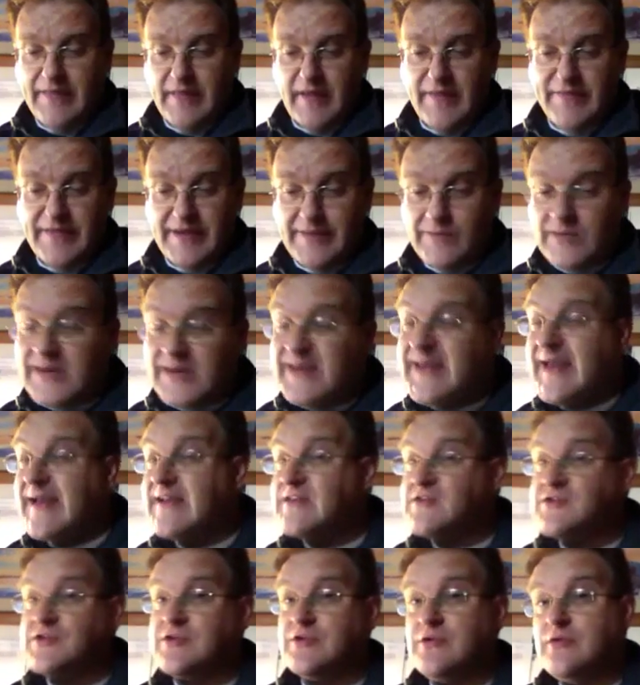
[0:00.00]
And then we
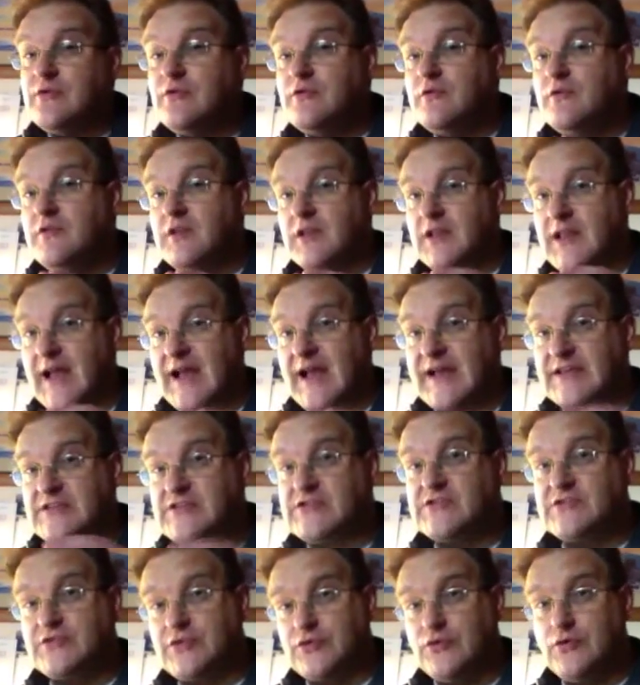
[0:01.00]
get to the
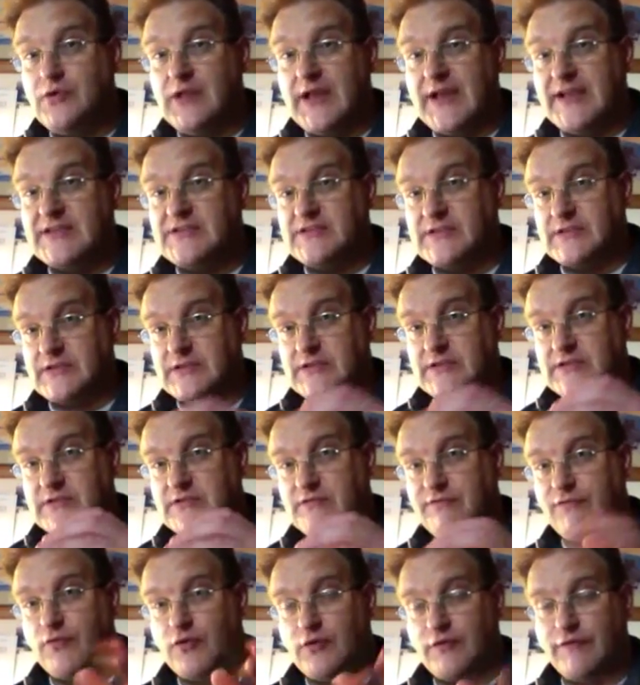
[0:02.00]
last two
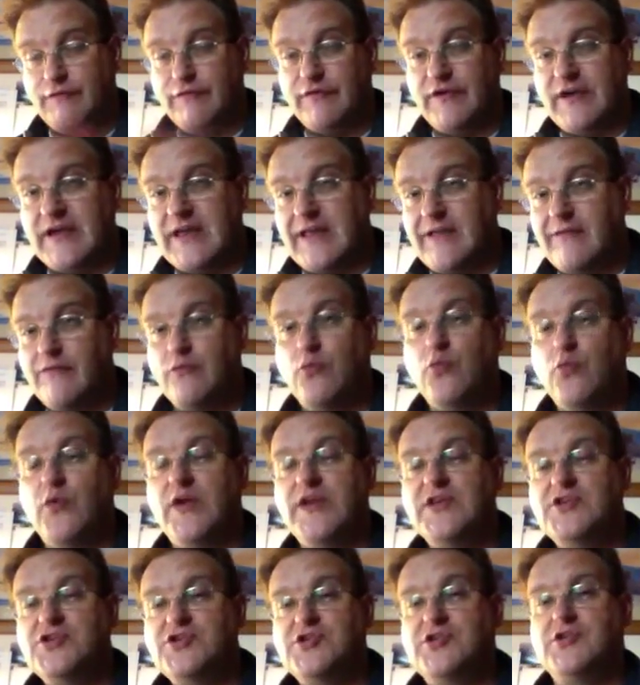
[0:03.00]
lessons, 4 and 5,
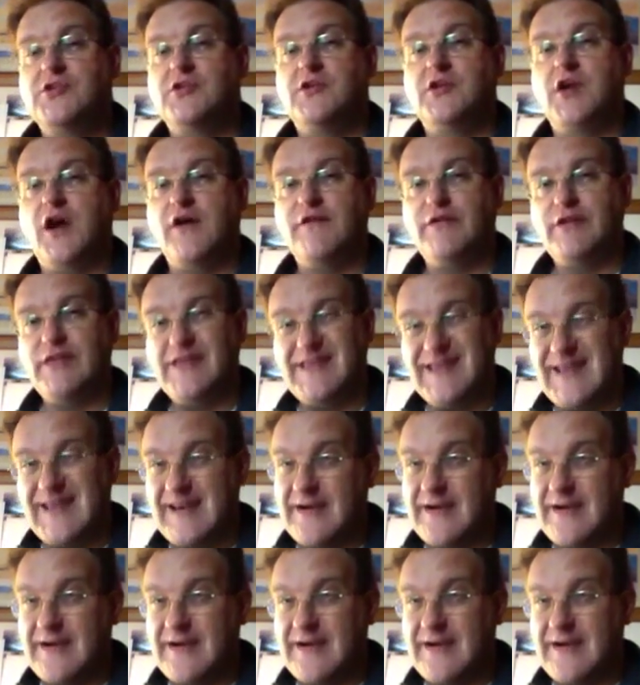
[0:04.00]
which cover the